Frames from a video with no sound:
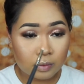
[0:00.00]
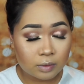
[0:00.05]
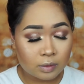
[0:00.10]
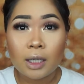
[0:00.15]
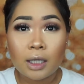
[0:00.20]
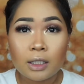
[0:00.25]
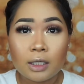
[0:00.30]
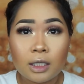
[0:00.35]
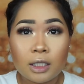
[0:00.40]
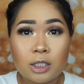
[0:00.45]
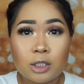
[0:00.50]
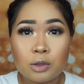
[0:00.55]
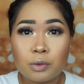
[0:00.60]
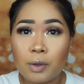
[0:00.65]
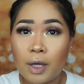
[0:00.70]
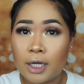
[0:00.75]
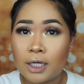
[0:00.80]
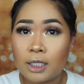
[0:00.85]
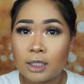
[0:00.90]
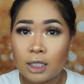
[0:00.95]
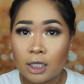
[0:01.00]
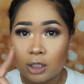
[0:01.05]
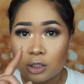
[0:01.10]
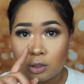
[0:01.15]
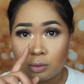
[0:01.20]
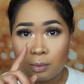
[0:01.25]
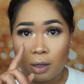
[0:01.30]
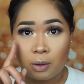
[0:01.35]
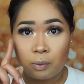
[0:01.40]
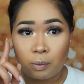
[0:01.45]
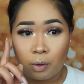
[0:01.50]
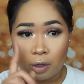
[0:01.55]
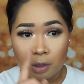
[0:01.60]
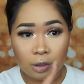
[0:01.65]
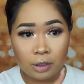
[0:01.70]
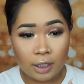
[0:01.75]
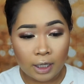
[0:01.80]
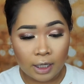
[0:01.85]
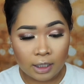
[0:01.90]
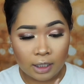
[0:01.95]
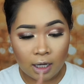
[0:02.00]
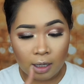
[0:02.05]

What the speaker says: I'm not gonna do anything to my waterline.